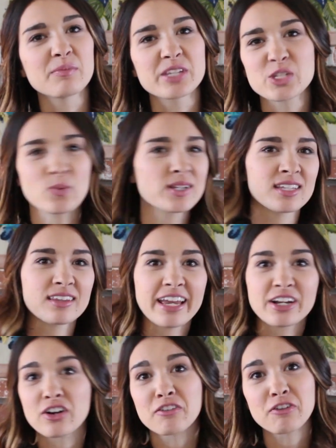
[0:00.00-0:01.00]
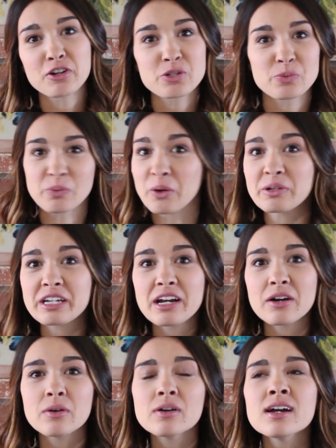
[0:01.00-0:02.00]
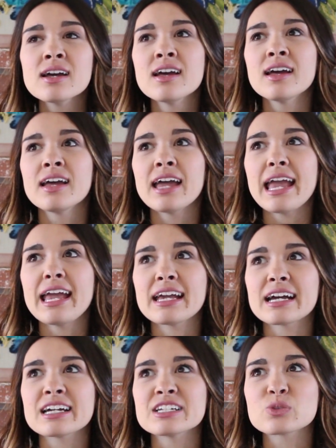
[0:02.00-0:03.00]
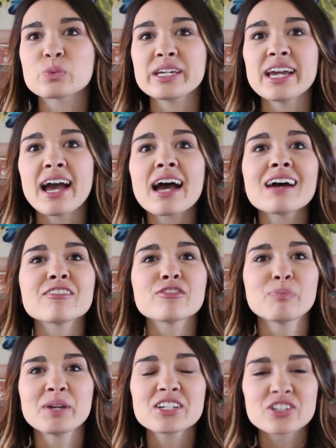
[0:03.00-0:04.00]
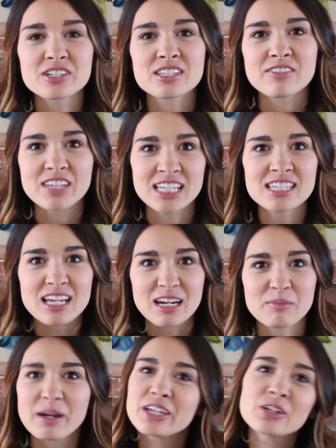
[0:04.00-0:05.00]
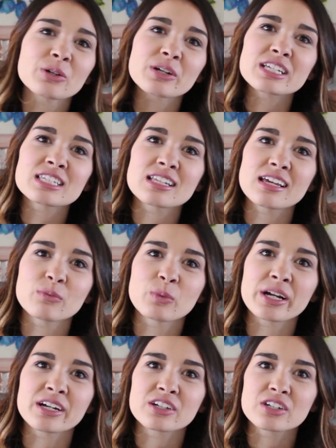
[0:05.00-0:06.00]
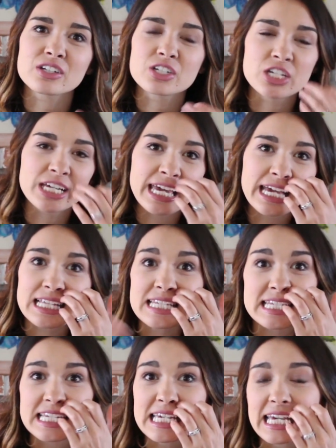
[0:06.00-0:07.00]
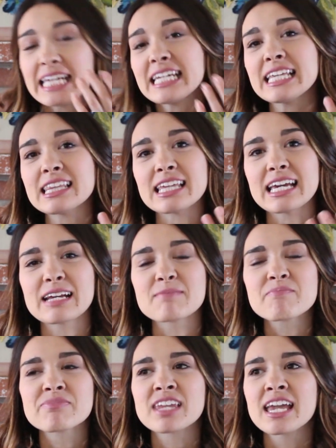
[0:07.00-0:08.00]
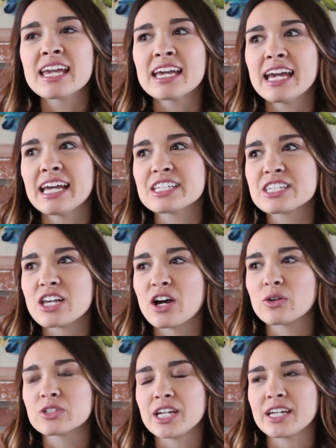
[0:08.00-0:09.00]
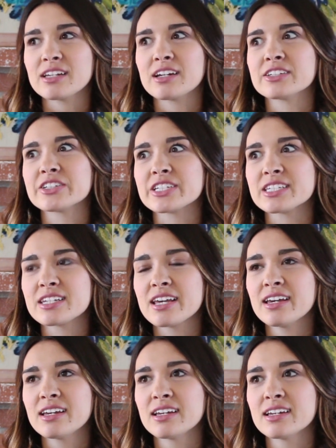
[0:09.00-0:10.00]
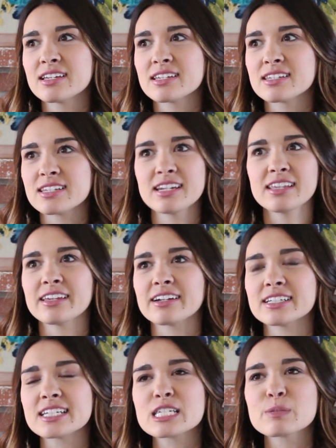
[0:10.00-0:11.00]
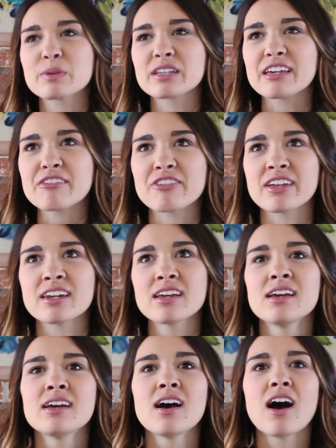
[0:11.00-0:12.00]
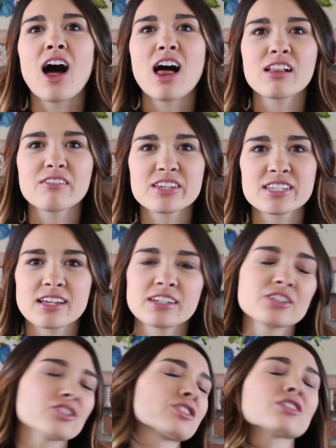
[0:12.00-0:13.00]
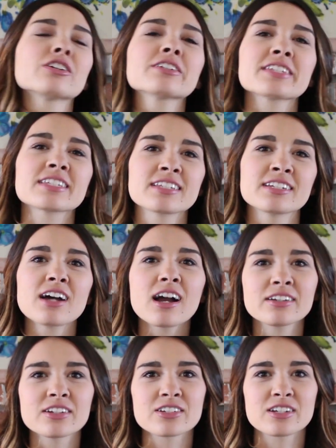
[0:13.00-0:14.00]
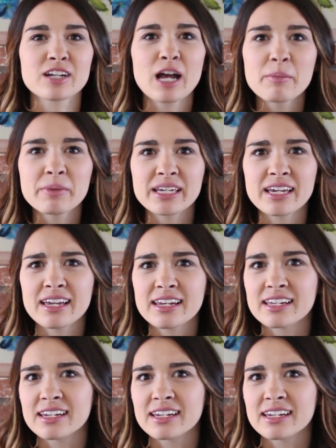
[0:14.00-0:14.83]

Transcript: This wasn't like her first rodeo, and we have pictures of the inside of my uterus where she can't see anything. And so Jake and I are just sitting there in disbelief, and all of a sudden just nurses and doctors are coming in